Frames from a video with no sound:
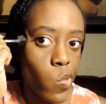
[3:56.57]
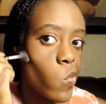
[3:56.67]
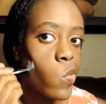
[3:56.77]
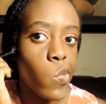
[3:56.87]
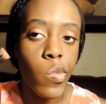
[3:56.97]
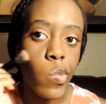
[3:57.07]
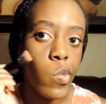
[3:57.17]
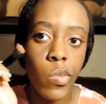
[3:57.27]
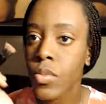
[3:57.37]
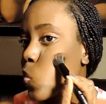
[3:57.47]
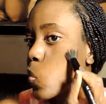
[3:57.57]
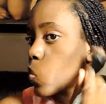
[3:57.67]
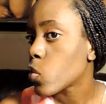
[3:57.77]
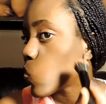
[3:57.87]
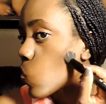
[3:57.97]
an e.l.f.
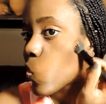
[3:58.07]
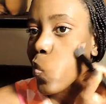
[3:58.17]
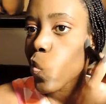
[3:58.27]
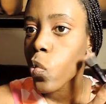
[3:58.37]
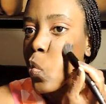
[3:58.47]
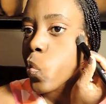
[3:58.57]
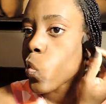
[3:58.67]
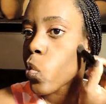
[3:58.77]
stippling brush for